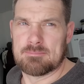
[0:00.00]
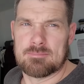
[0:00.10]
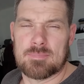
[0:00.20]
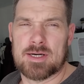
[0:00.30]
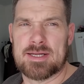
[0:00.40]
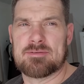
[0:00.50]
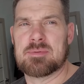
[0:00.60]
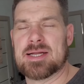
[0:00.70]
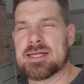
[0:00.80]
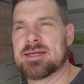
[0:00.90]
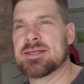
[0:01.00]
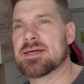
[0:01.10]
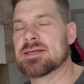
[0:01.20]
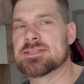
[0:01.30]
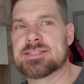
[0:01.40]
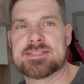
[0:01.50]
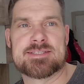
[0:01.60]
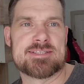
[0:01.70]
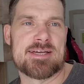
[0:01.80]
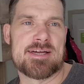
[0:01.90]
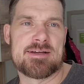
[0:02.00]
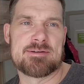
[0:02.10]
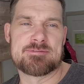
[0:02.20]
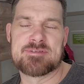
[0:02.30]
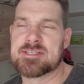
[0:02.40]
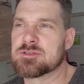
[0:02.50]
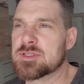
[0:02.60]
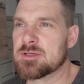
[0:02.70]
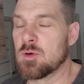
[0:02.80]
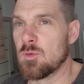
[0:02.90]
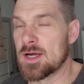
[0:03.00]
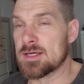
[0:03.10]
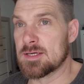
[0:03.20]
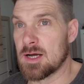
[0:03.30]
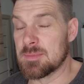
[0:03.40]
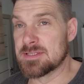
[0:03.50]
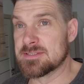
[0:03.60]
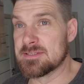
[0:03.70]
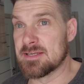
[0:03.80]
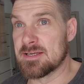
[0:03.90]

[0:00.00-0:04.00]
Good morning, everybody. I just uh, finished reading a whole whack of comments.